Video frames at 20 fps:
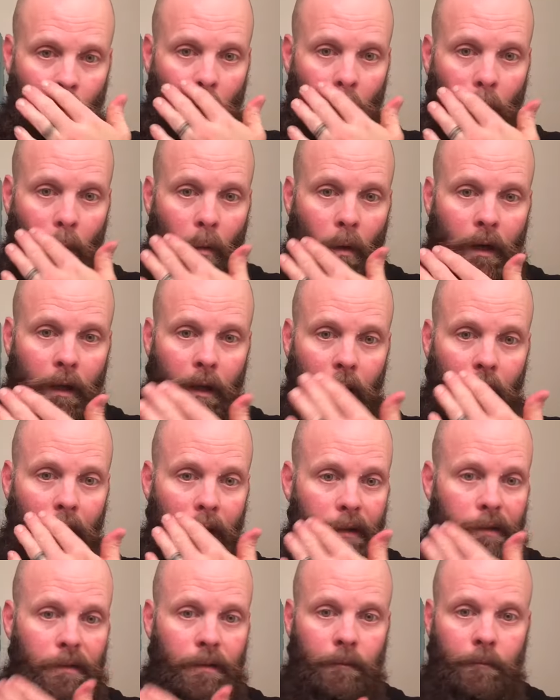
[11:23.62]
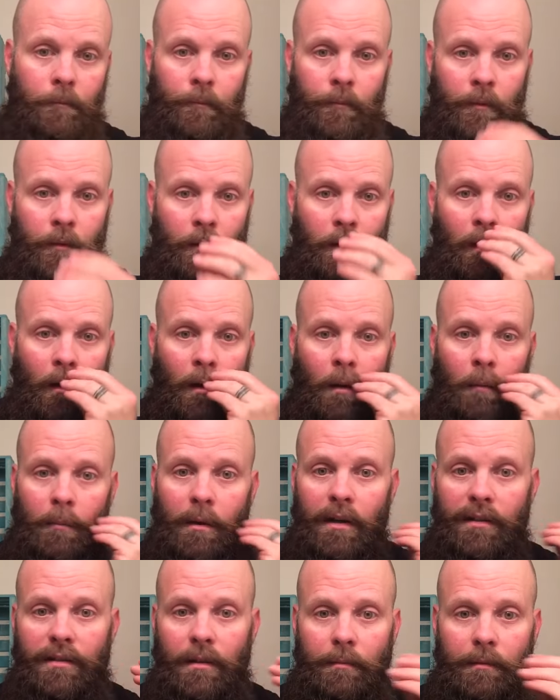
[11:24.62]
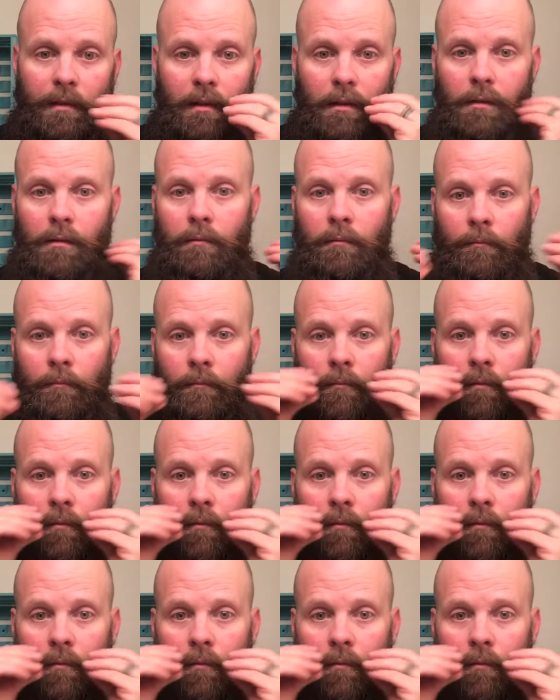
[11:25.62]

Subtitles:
way less. But it's up to you.